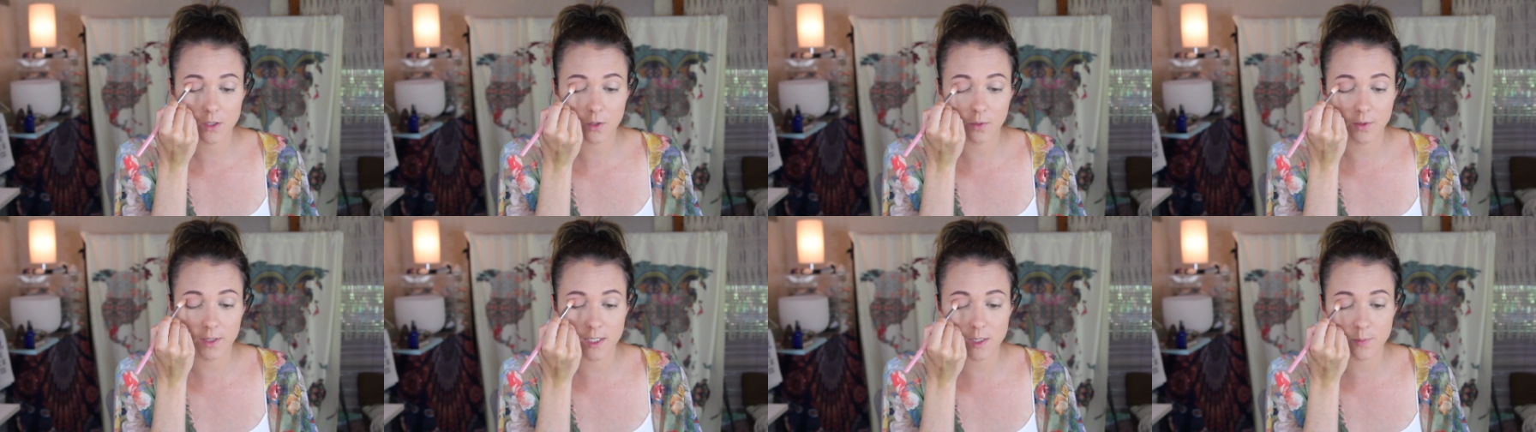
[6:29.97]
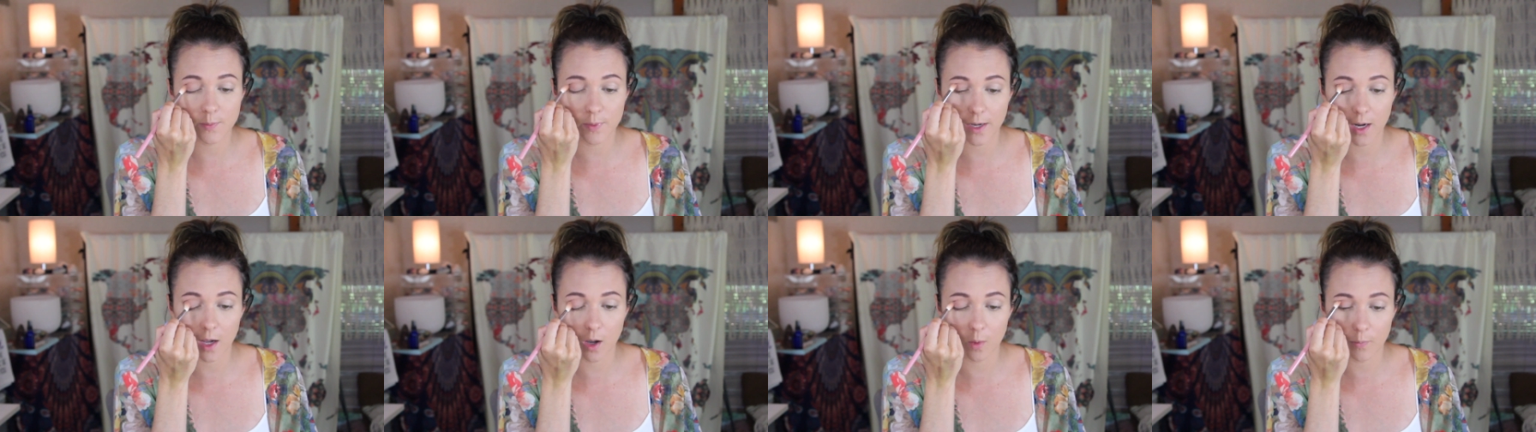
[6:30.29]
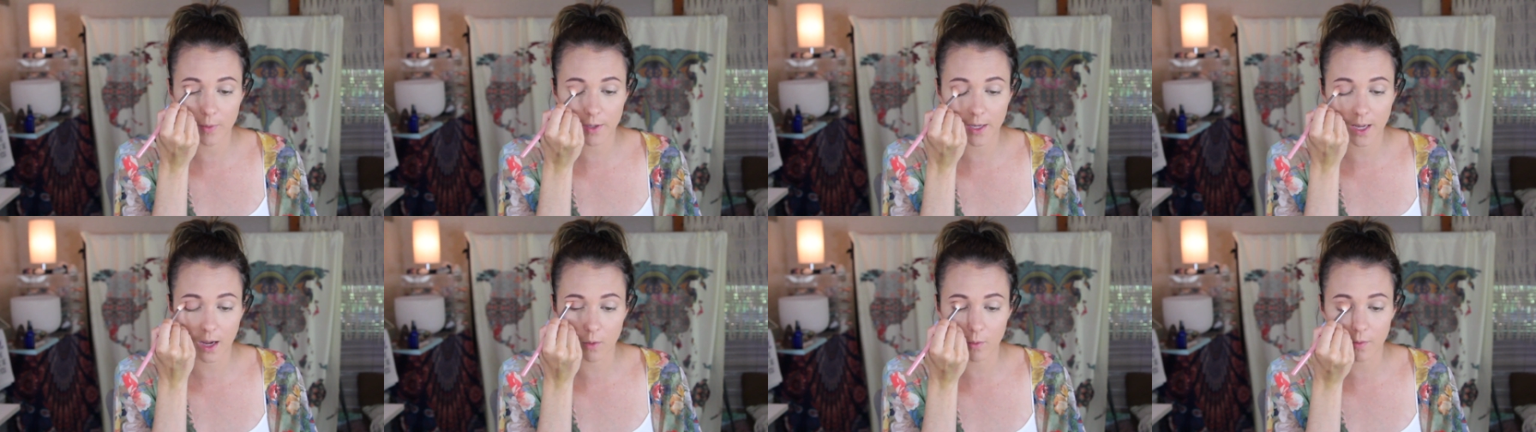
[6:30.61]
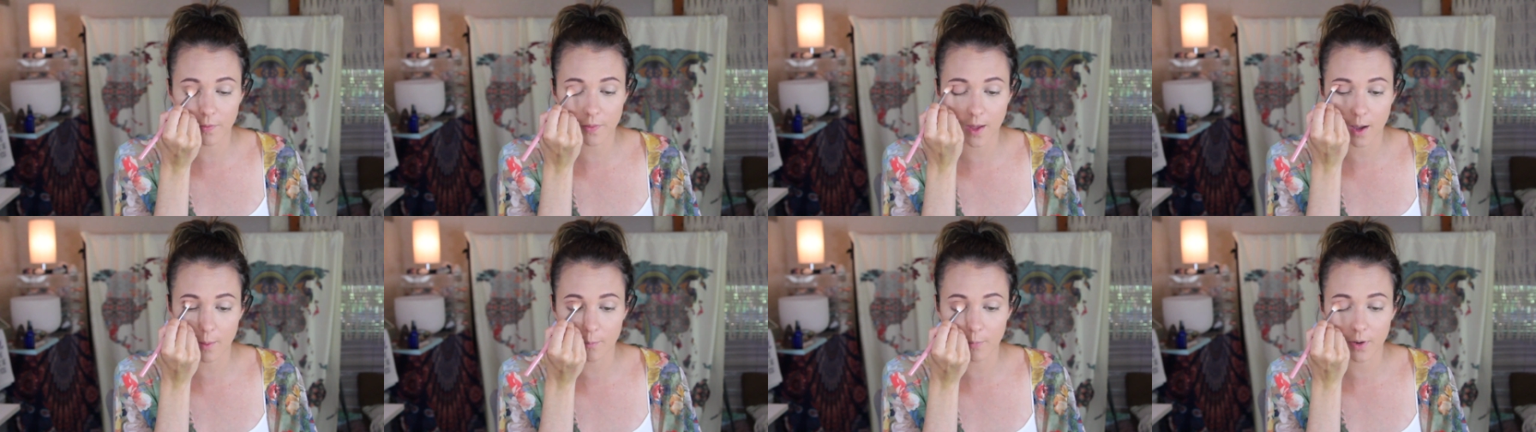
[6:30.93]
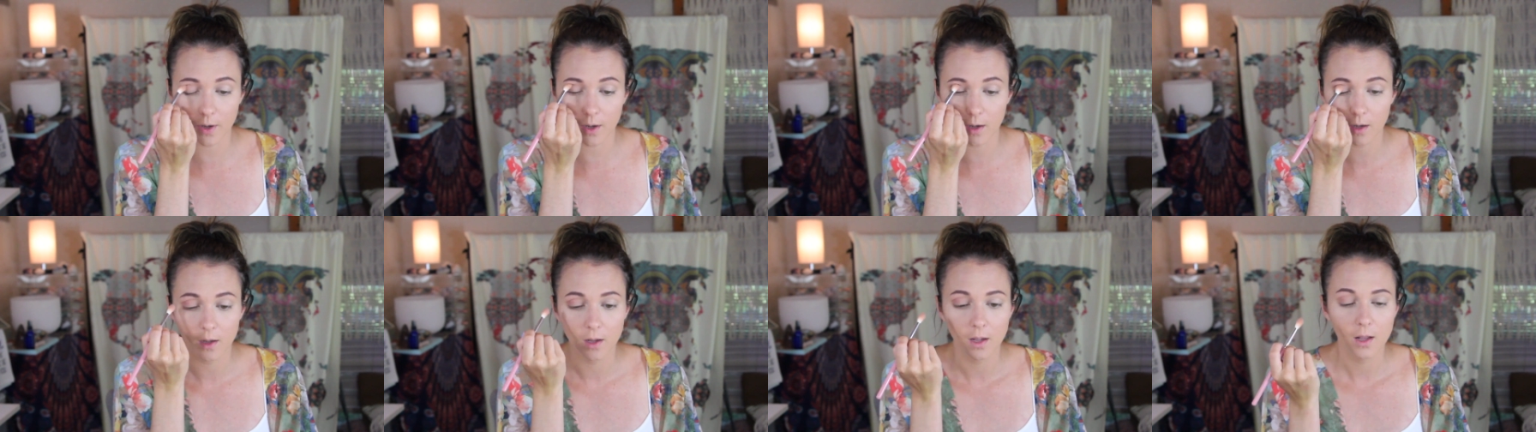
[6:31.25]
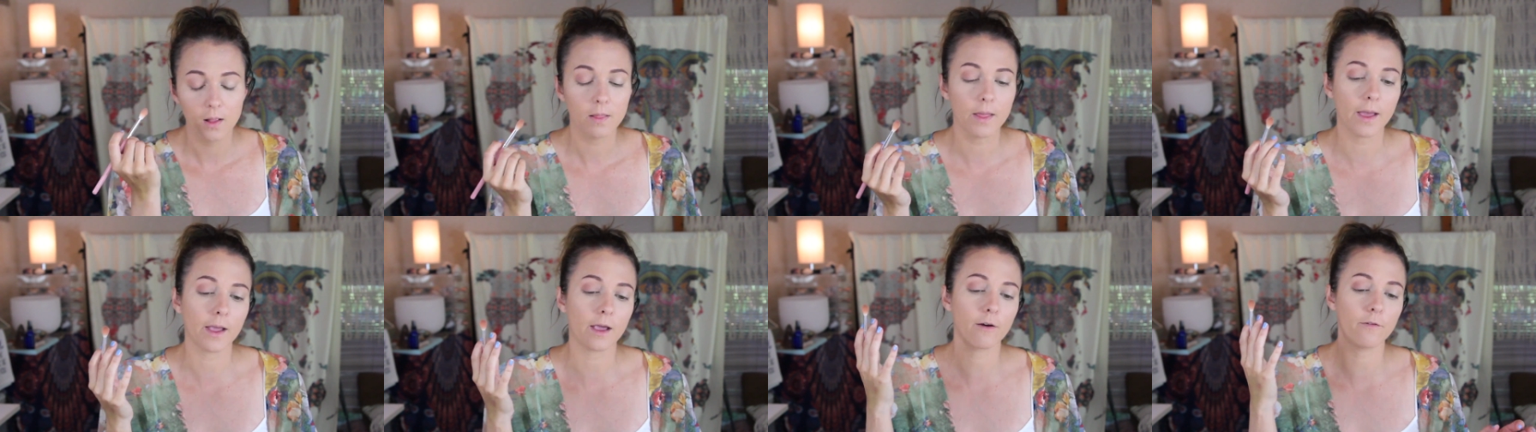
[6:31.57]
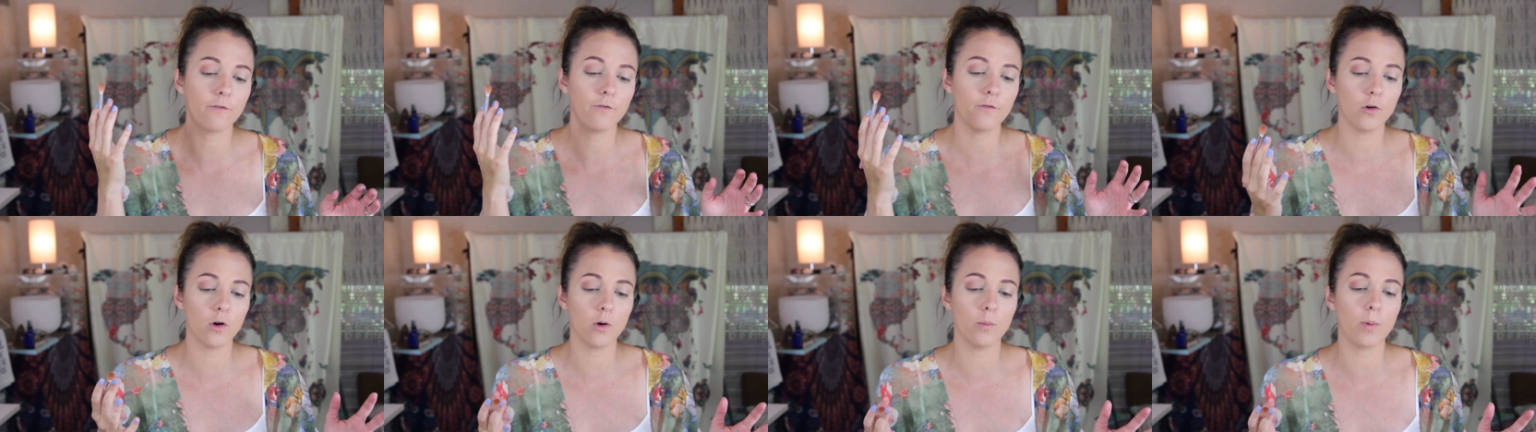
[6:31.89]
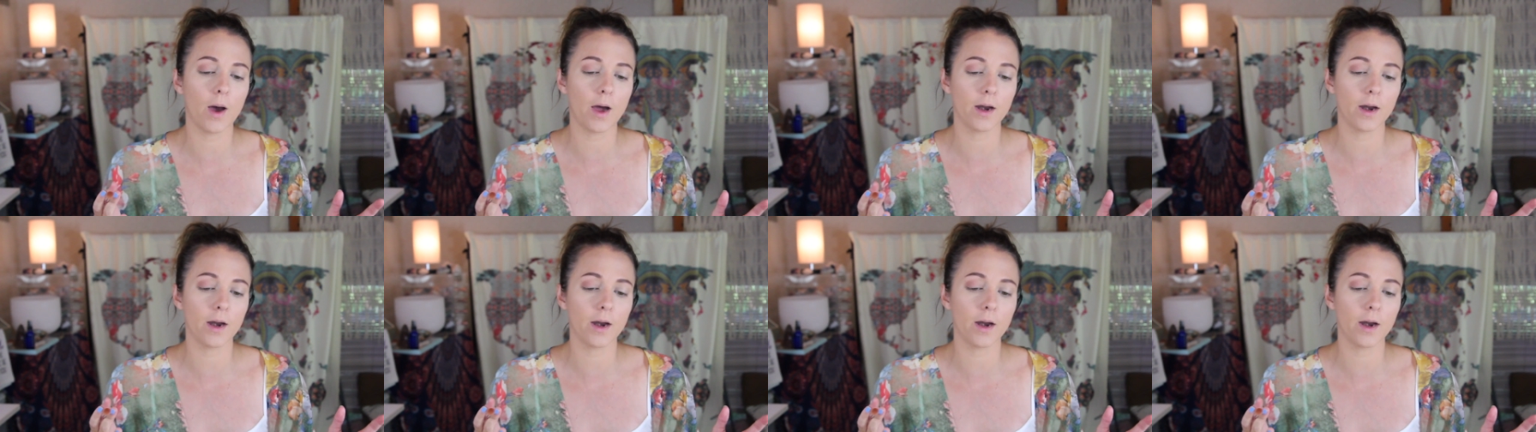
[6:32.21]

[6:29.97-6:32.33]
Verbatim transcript: so he's been helping out with that, but like a full